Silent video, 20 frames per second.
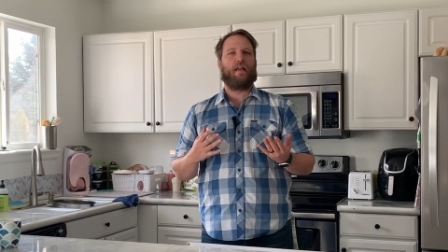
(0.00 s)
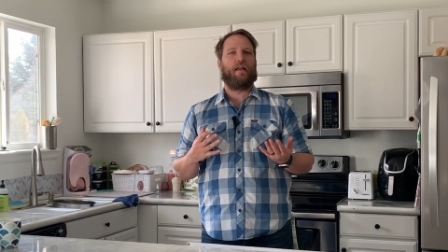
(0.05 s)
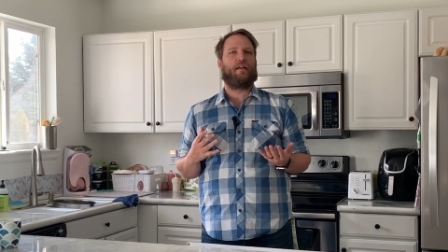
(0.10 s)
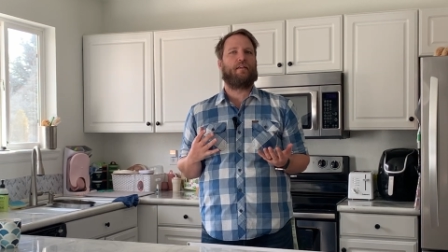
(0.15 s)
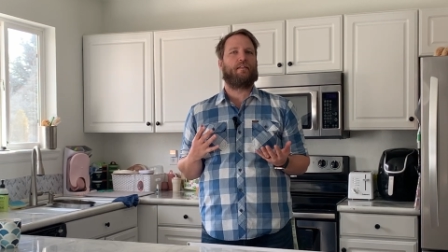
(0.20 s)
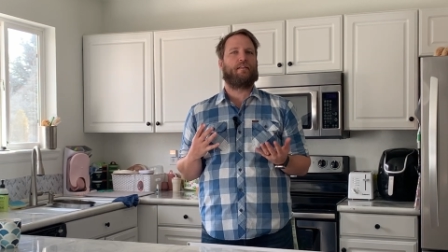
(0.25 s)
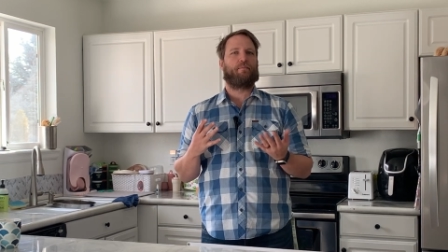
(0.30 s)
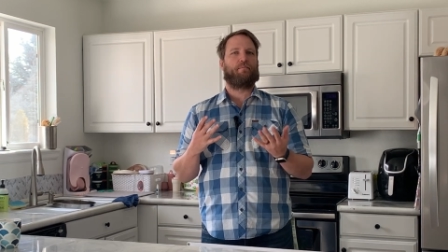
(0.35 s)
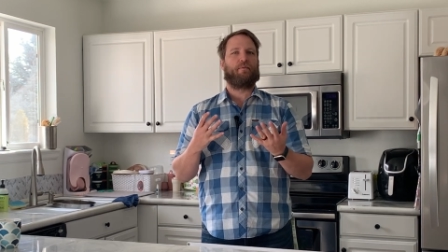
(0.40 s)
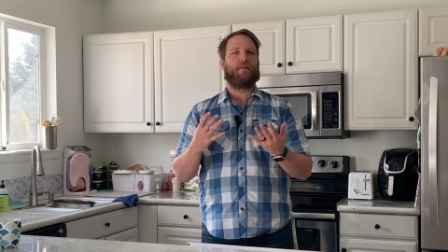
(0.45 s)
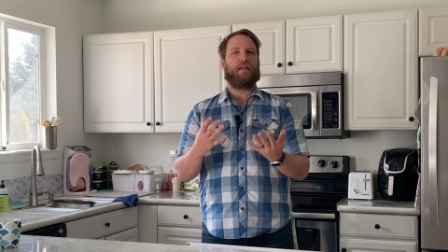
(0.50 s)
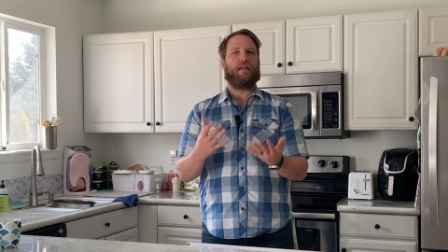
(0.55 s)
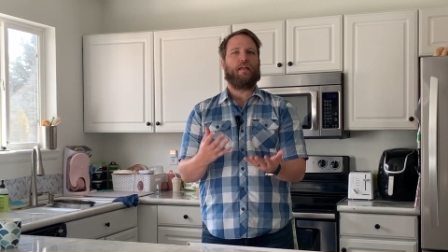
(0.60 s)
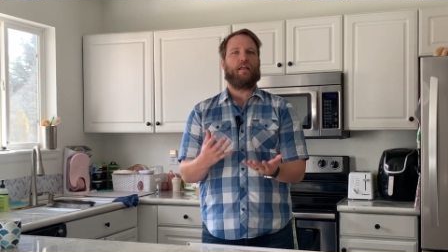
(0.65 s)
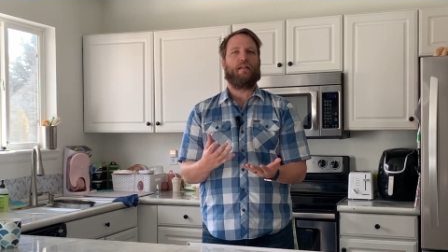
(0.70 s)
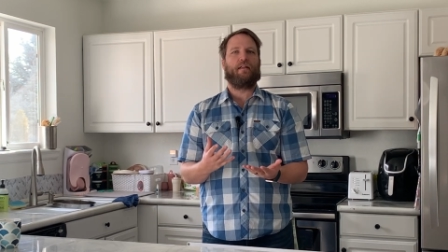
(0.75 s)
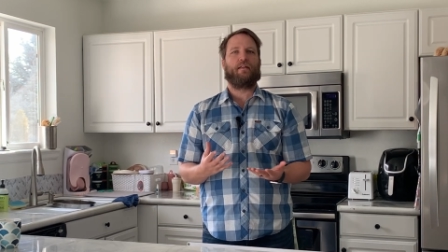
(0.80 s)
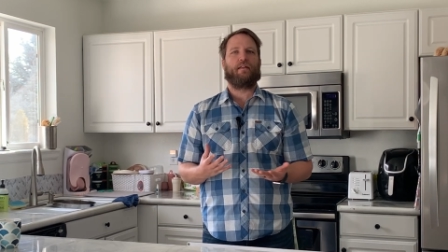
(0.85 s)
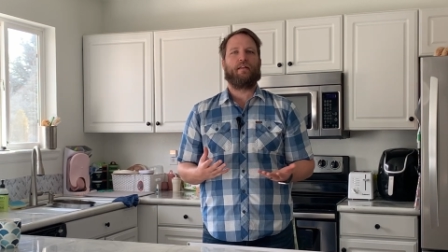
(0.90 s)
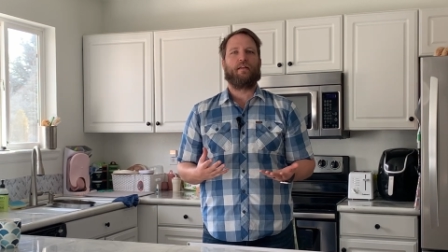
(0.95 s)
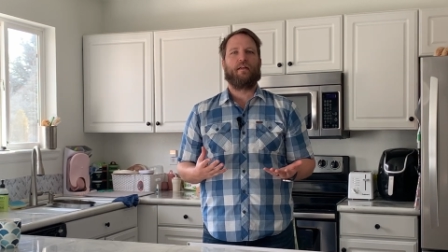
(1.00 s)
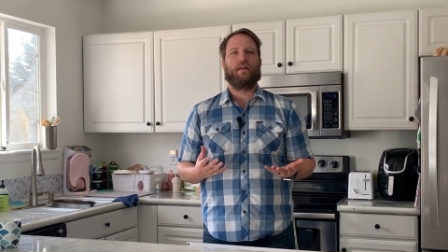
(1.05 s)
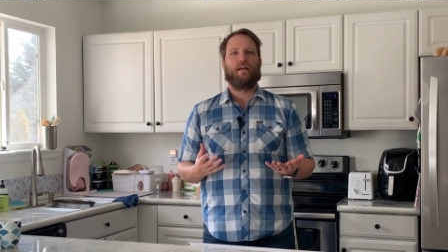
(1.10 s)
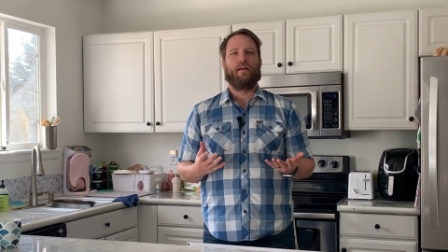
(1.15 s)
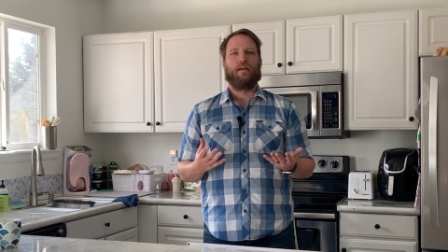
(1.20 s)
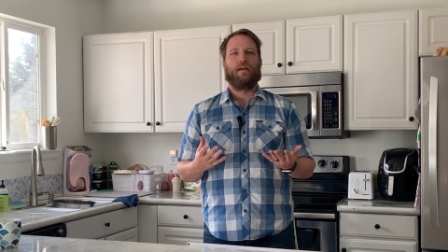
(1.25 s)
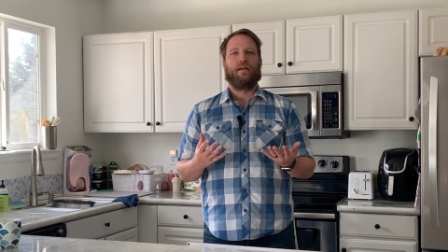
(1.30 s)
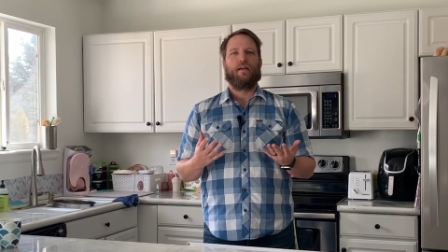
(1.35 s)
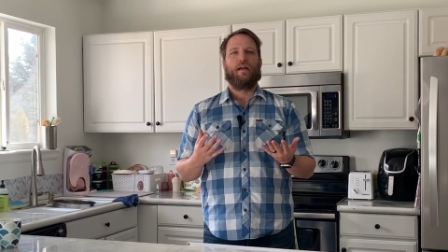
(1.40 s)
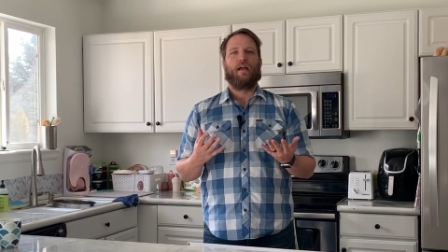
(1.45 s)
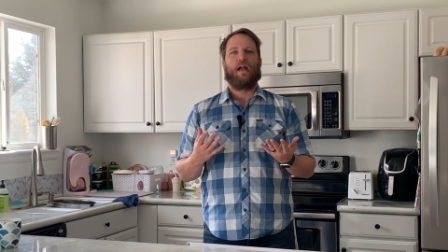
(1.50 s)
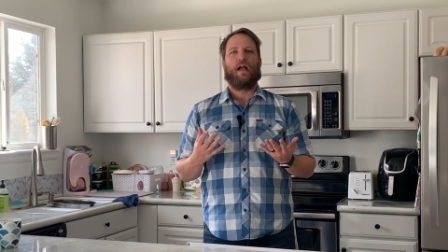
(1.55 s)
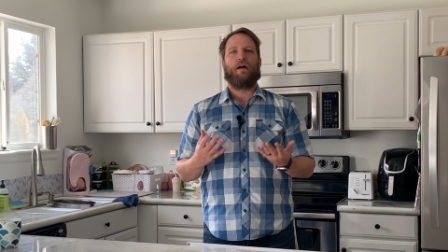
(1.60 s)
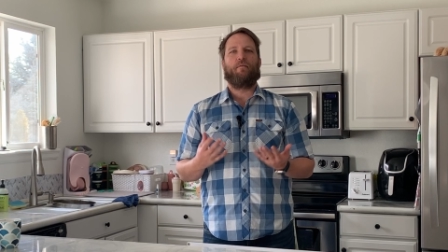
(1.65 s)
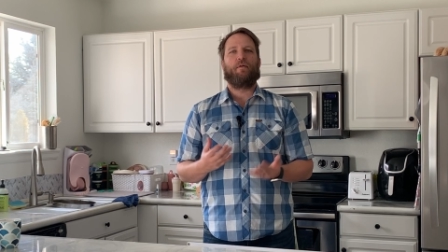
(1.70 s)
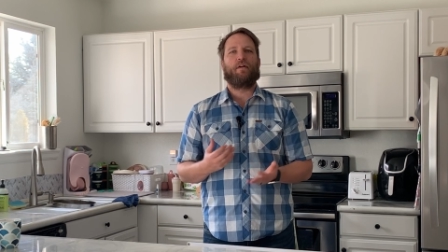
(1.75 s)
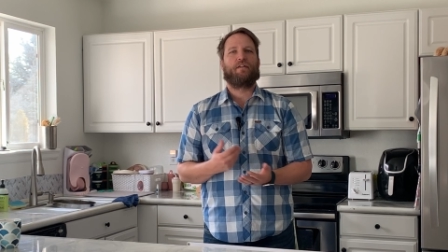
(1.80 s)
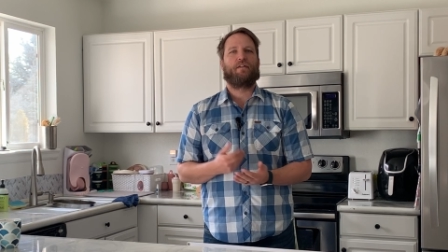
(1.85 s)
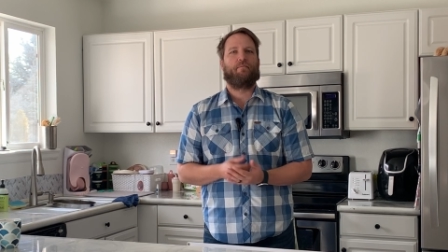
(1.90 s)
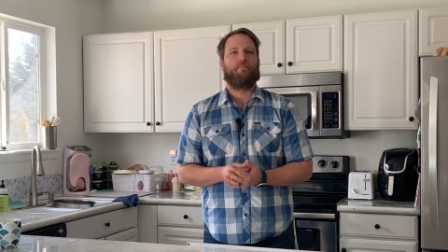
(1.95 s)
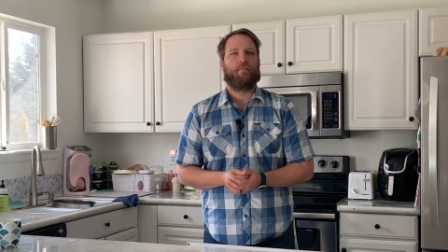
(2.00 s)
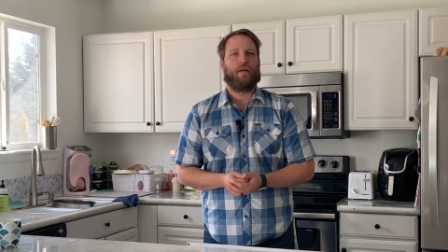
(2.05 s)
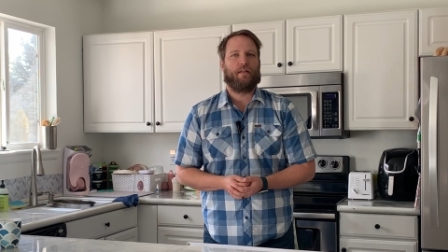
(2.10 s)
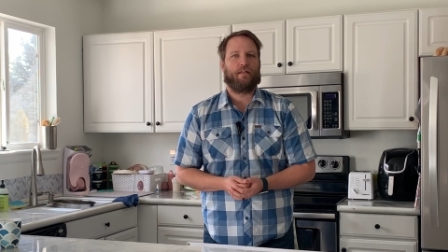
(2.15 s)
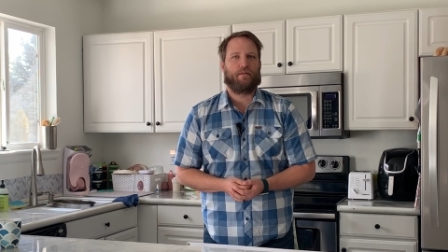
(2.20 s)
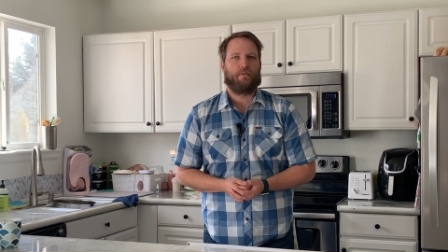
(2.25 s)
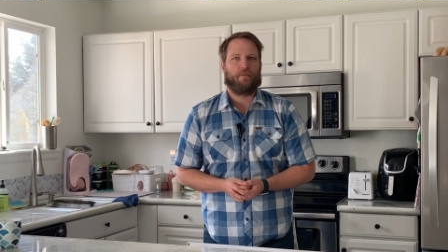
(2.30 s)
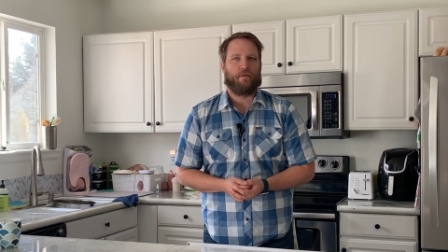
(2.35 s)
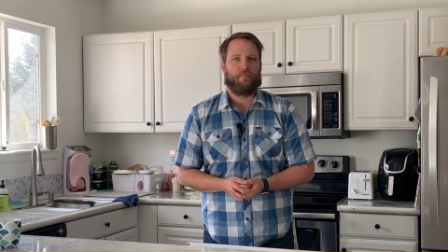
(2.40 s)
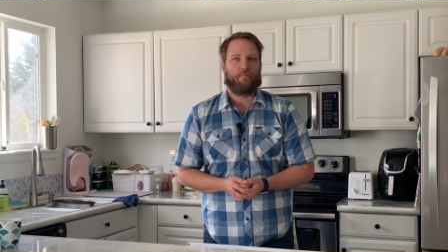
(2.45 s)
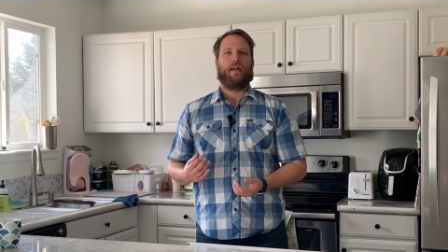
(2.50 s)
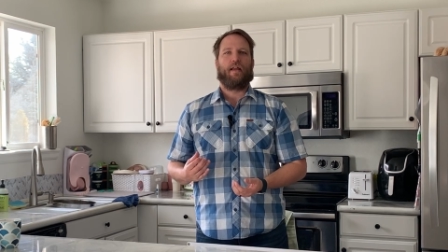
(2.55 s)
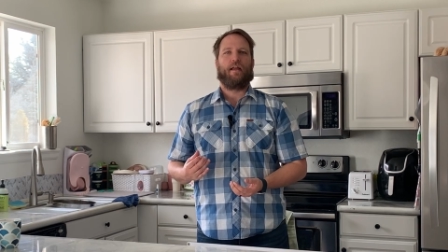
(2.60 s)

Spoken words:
explained how much it meant to him.